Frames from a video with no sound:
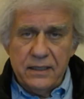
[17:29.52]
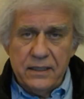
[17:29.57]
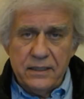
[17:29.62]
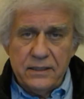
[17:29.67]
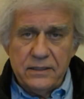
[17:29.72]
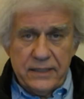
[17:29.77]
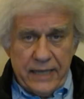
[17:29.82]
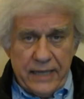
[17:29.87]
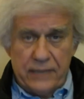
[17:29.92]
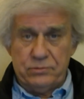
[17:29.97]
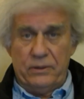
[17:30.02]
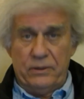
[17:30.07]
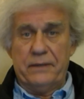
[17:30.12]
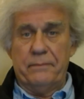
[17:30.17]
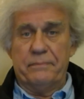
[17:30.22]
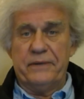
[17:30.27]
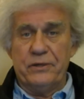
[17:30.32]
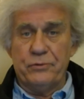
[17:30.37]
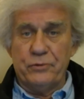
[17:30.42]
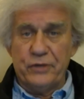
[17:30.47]
you guys want
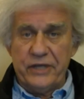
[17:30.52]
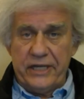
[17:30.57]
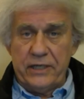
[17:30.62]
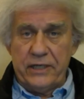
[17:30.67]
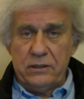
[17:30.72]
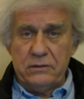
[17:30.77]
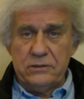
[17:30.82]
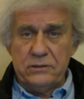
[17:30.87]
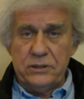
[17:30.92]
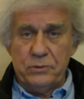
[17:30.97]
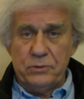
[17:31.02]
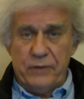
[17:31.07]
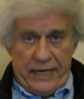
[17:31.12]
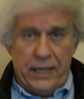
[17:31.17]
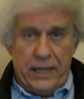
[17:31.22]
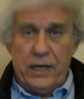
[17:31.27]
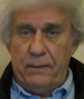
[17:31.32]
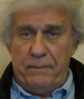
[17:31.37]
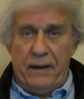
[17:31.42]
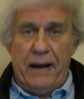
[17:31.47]
to be real, you want
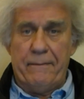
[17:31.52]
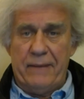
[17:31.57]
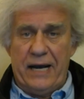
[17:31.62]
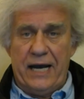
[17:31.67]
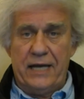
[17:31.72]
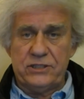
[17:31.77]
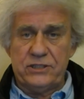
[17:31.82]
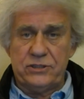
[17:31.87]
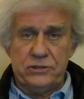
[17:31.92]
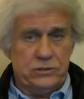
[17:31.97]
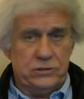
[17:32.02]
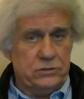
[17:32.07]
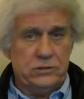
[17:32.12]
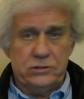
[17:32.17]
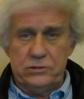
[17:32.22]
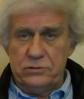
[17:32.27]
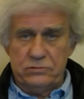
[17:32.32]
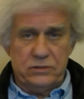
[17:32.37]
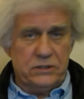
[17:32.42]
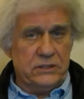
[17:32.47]
to help Hamas, you,
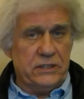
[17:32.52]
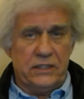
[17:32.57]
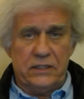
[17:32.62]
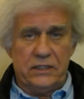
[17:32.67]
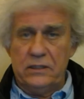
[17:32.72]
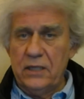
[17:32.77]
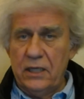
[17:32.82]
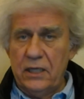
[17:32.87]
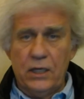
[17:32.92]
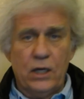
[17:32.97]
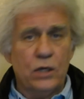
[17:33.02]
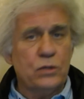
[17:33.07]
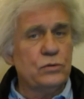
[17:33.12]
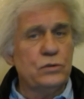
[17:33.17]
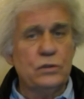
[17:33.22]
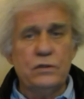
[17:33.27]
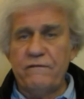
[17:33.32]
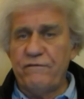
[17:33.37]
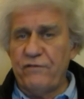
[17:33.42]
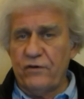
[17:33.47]
you really
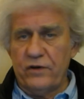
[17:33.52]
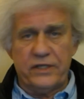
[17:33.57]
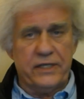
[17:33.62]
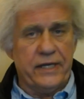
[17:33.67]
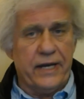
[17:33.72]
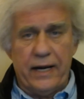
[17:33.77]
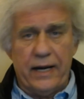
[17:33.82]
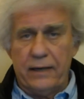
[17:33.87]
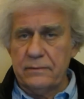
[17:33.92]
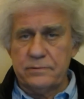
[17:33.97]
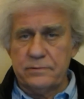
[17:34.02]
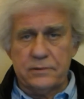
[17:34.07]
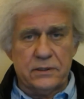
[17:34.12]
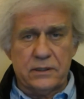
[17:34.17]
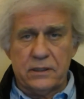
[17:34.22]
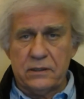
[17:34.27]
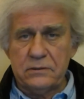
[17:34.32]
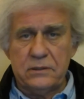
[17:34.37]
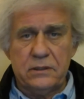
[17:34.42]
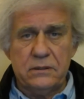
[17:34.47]
root for the Arab
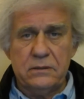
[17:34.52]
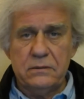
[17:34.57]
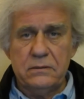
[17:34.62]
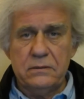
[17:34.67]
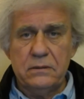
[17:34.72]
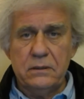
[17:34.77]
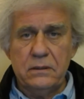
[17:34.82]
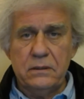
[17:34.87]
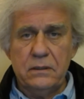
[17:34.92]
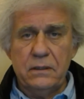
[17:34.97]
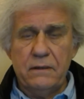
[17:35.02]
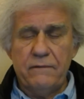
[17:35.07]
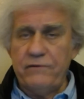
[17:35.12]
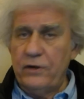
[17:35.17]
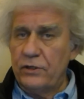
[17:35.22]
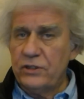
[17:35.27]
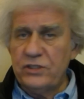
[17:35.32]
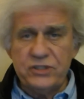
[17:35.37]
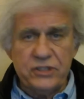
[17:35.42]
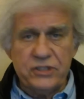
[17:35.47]
world?
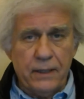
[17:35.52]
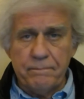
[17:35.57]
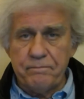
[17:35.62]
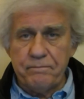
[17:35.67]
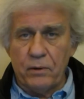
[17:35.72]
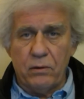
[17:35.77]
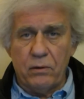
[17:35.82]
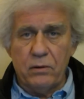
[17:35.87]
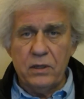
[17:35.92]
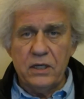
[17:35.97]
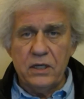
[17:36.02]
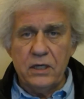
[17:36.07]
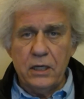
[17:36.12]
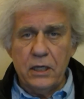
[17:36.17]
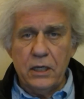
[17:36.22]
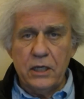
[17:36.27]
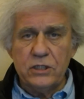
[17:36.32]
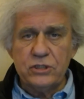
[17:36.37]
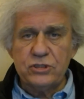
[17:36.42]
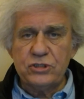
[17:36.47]
Very simple.
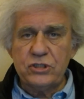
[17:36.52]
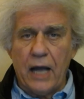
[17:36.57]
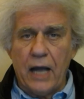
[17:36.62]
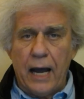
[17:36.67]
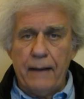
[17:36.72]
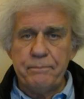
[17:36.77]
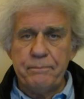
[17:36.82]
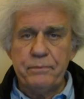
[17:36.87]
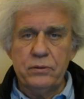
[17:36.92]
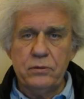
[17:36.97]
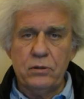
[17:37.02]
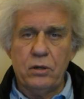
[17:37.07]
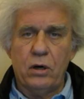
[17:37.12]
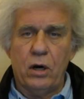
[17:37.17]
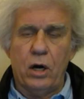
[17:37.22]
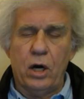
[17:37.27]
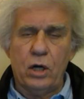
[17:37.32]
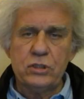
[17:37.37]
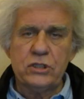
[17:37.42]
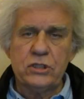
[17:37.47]
Stop
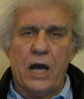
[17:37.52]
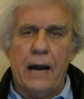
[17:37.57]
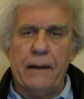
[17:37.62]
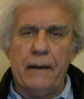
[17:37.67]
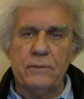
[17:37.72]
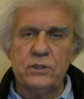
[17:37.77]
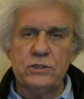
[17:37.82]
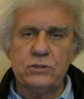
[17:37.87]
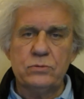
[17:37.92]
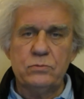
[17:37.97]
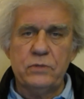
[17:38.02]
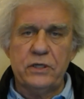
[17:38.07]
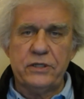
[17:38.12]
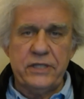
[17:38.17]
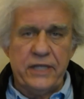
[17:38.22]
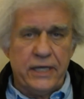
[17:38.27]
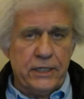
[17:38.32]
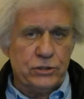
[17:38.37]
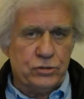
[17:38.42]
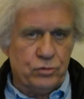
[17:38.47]
all commerce with
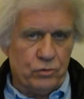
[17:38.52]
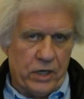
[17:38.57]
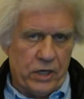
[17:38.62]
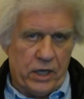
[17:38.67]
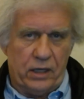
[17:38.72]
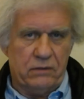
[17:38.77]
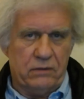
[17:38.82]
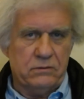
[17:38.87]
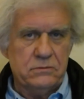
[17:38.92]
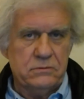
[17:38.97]
Israel.